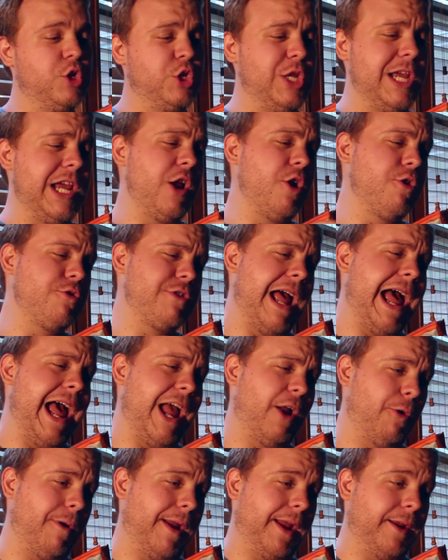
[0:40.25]
Dear
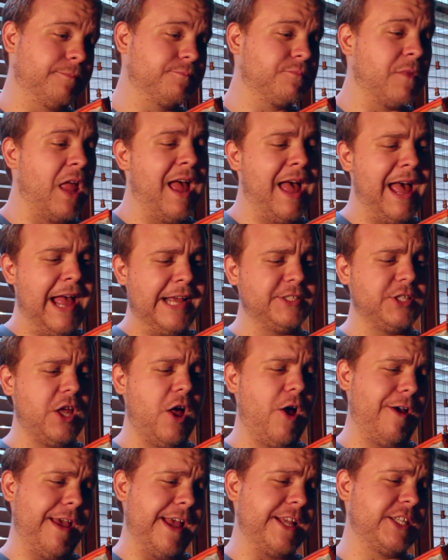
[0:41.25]
diary,
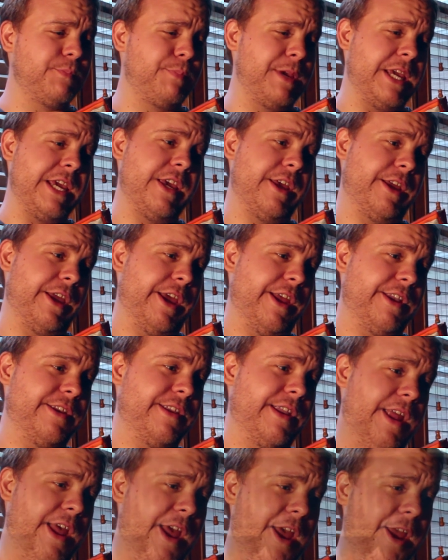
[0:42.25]
saw SP again
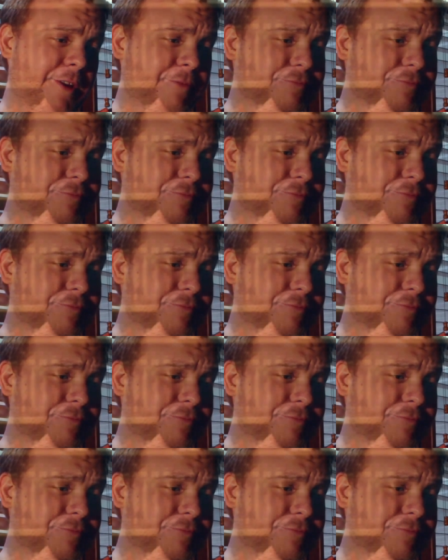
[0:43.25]
today,